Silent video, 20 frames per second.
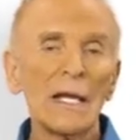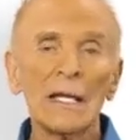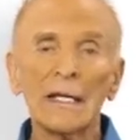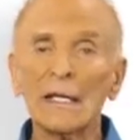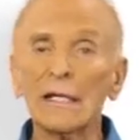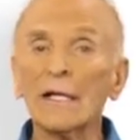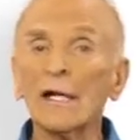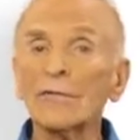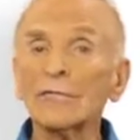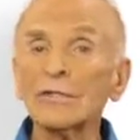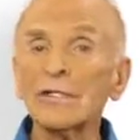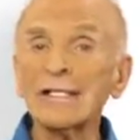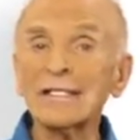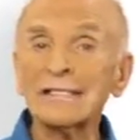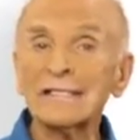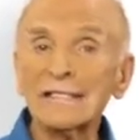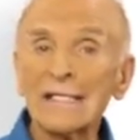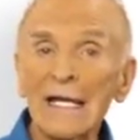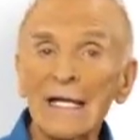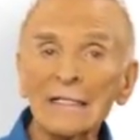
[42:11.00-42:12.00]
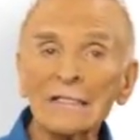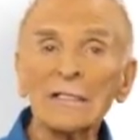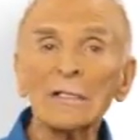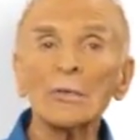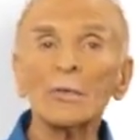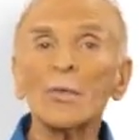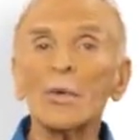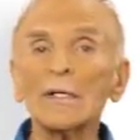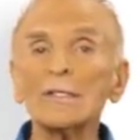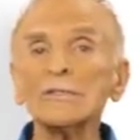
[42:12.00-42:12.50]
and I cover exactly
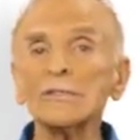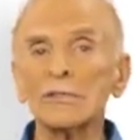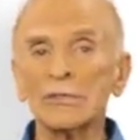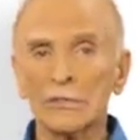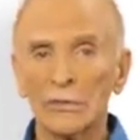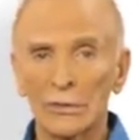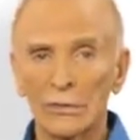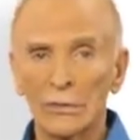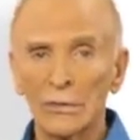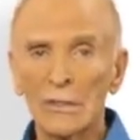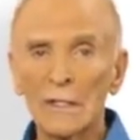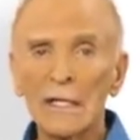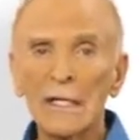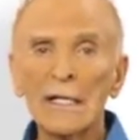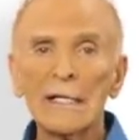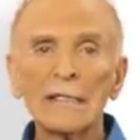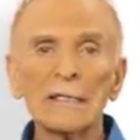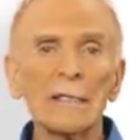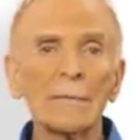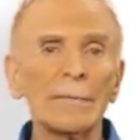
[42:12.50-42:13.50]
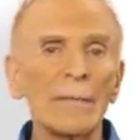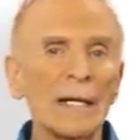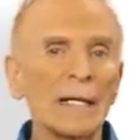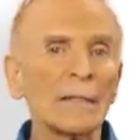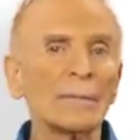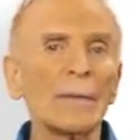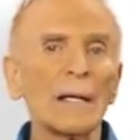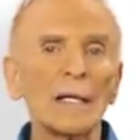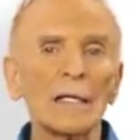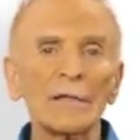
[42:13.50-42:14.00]
what to do in the
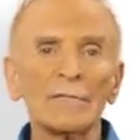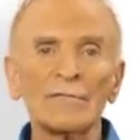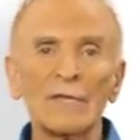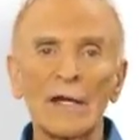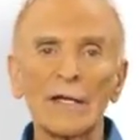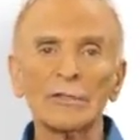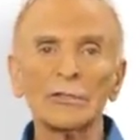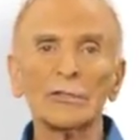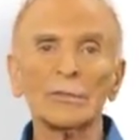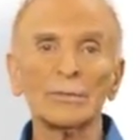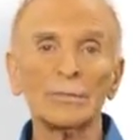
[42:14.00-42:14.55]
Metabolic Factor